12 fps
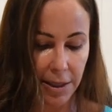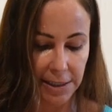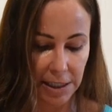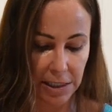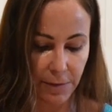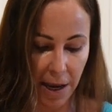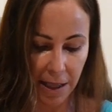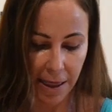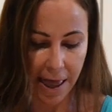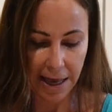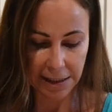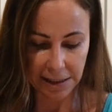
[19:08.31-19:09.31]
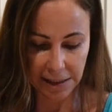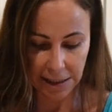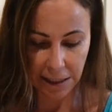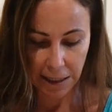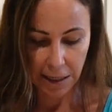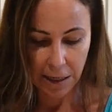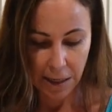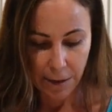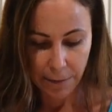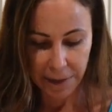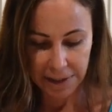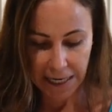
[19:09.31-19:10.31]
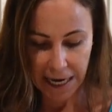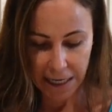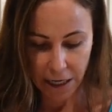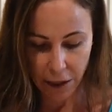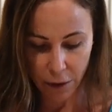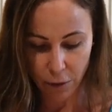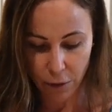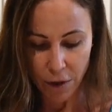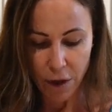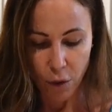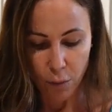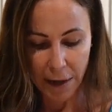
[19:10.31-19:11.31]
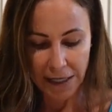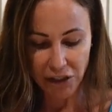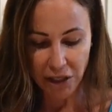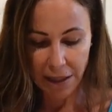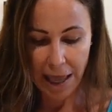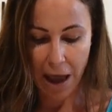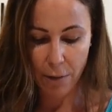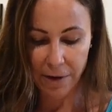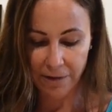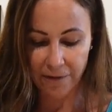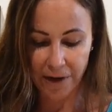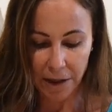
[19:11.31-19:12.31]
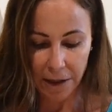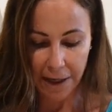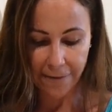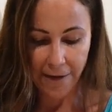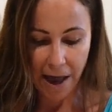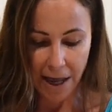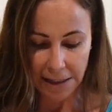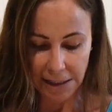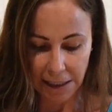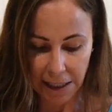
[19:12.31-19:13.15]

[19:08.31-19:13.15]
this is my last potato, which that went fairly fast